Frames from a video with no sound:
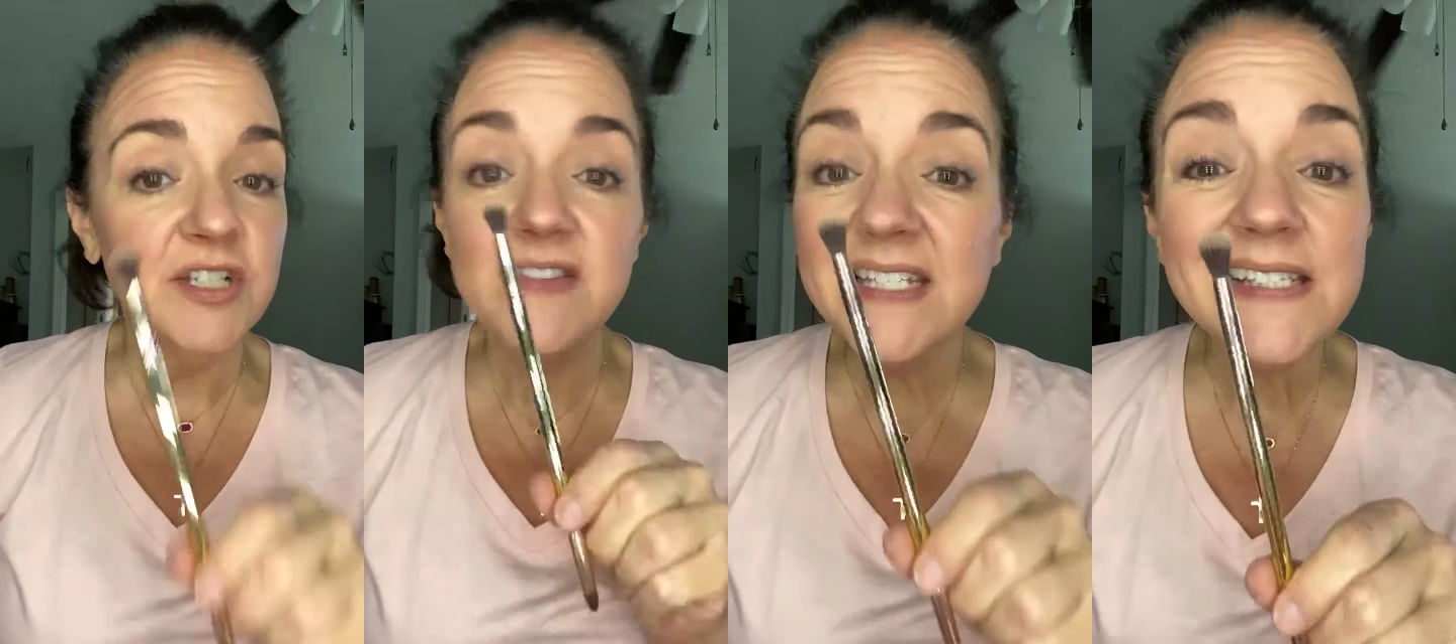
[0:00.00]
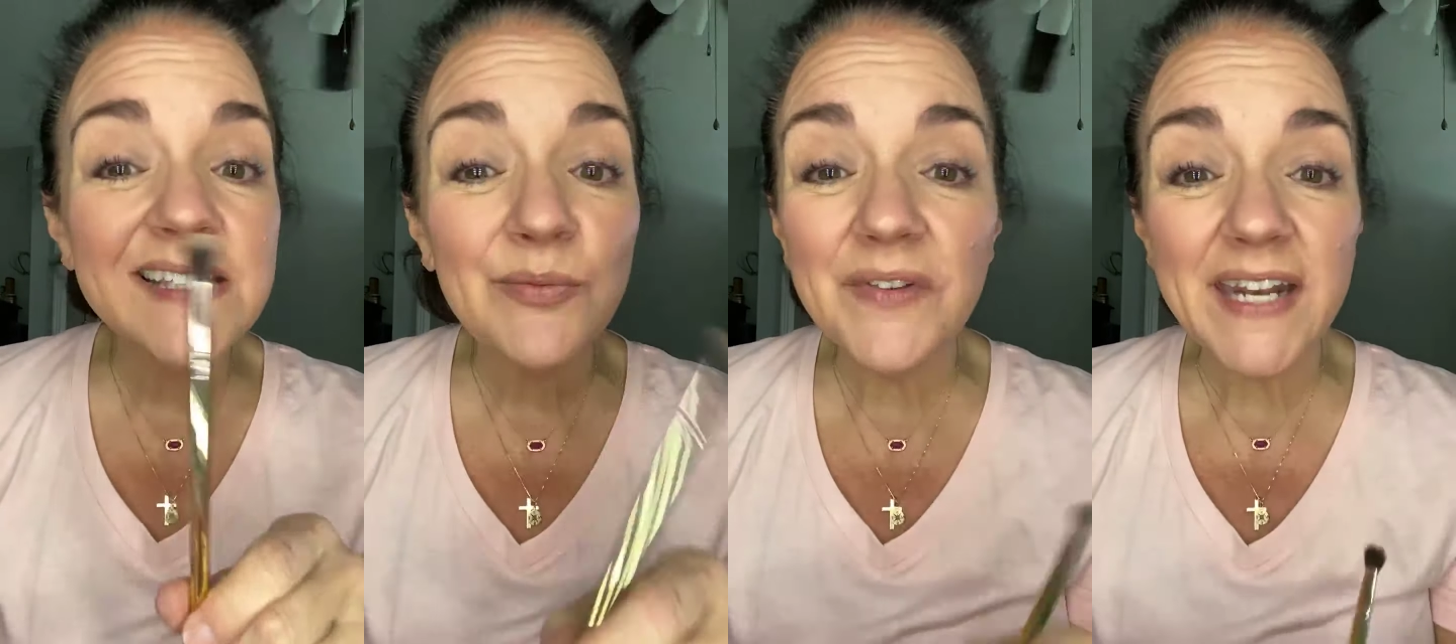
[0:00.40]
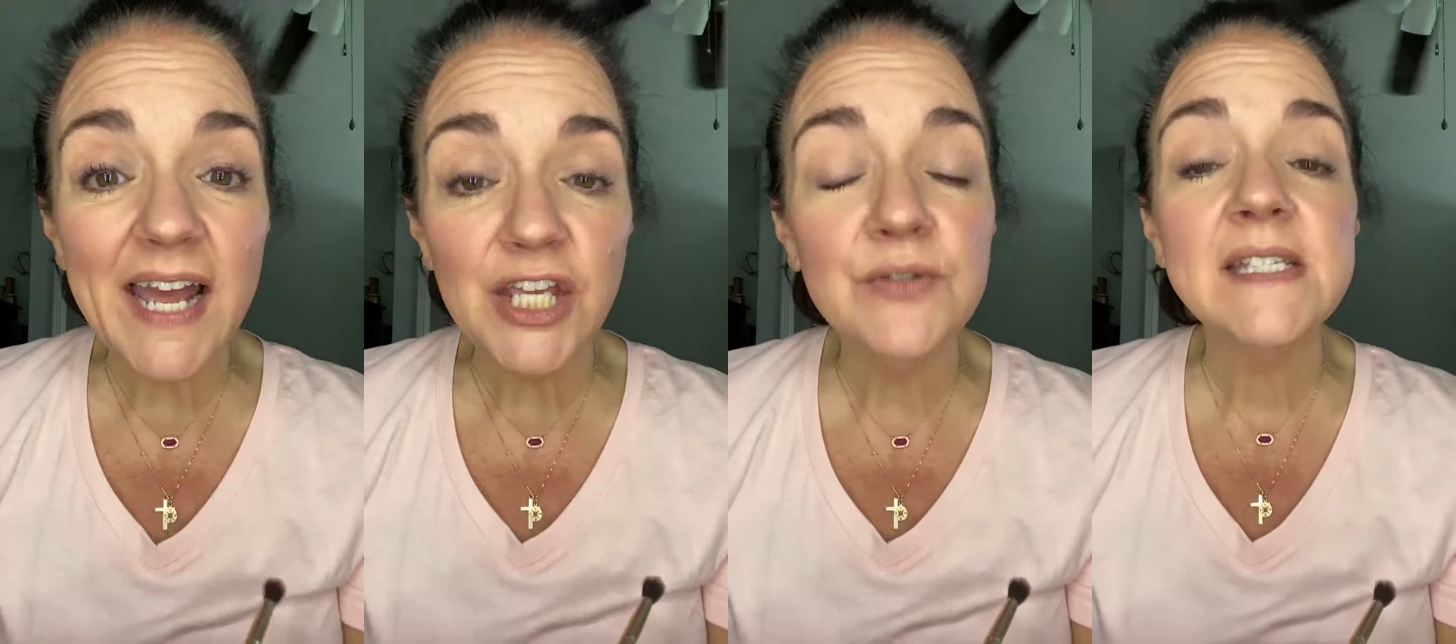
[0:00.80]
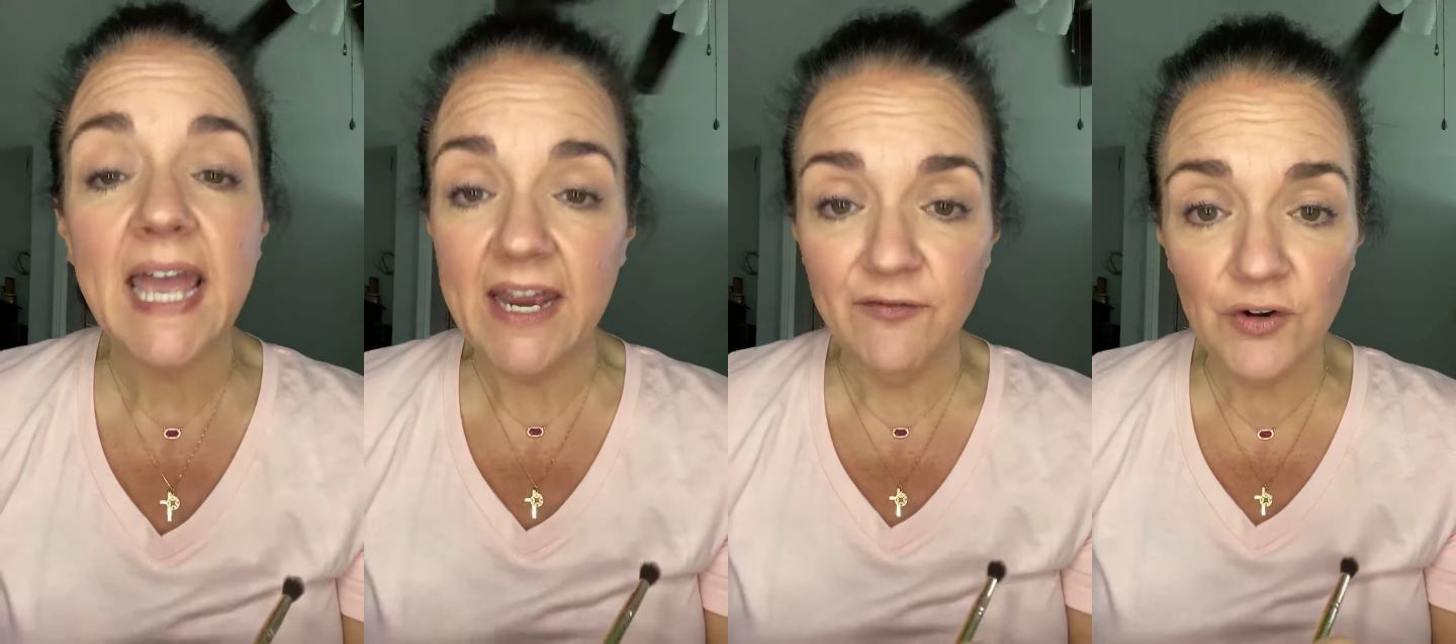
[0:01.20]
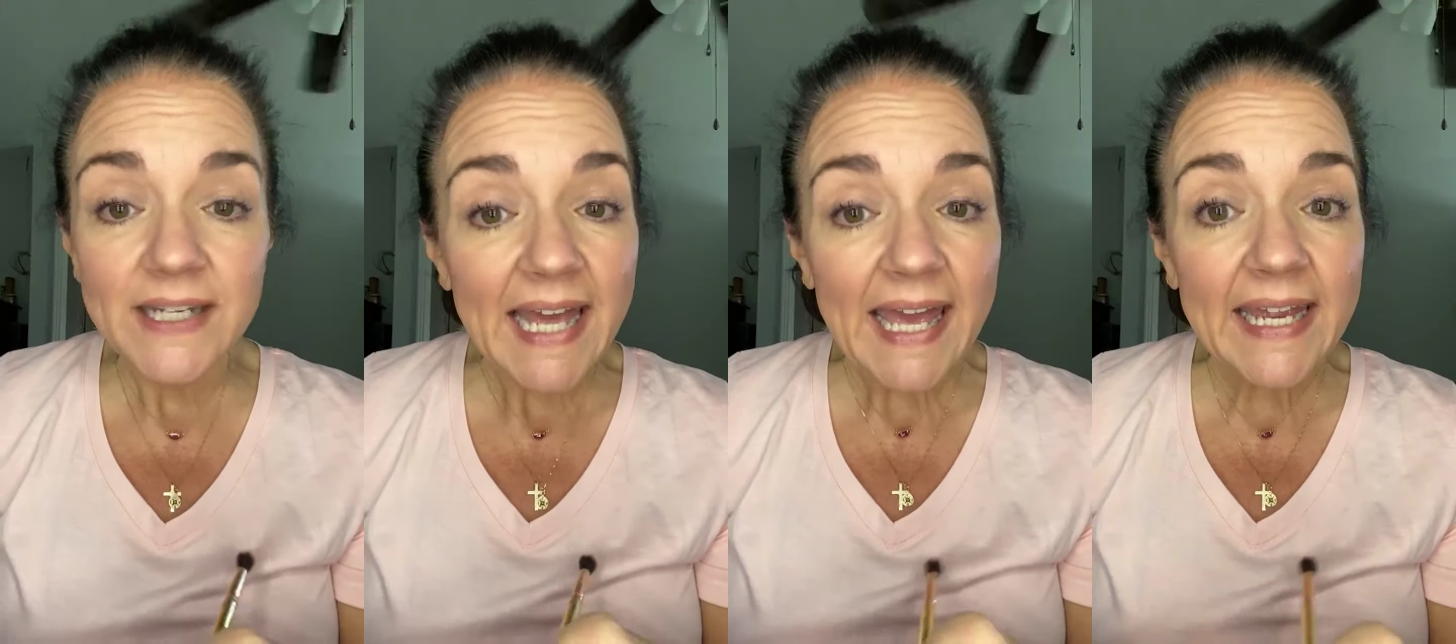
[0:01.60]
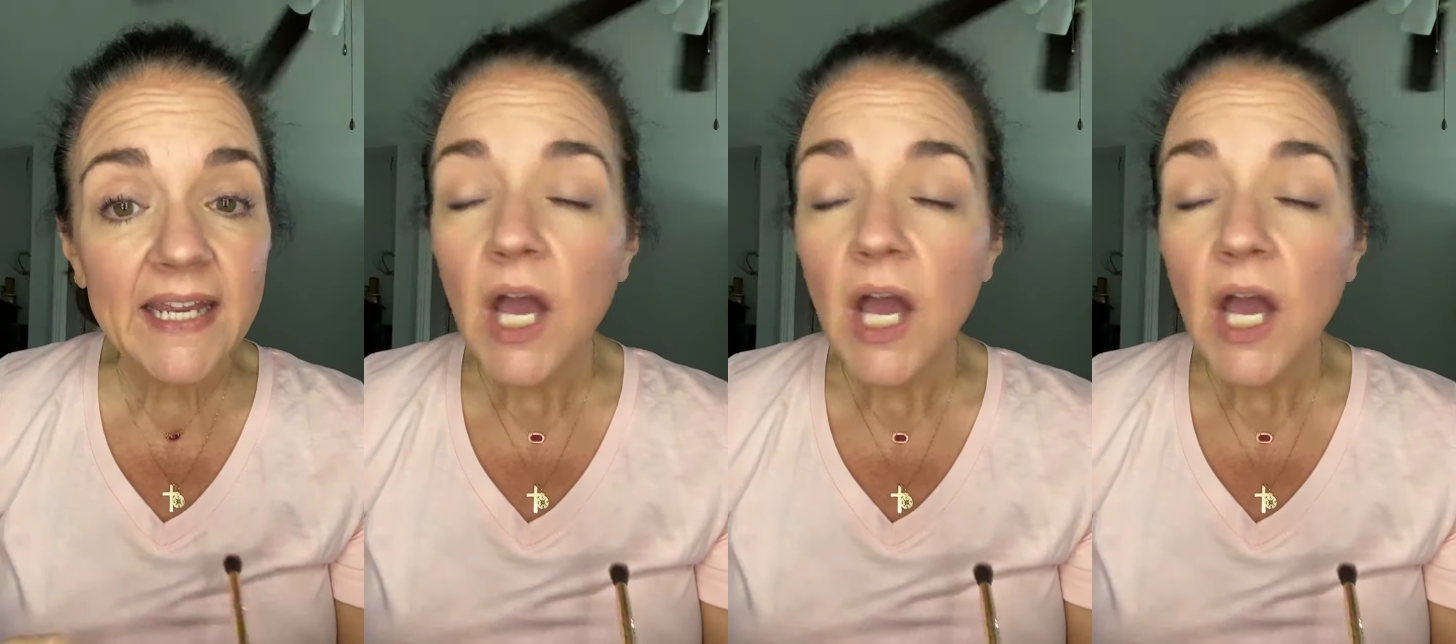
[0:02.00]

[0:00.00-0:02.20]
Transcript: and this is the one that I use every day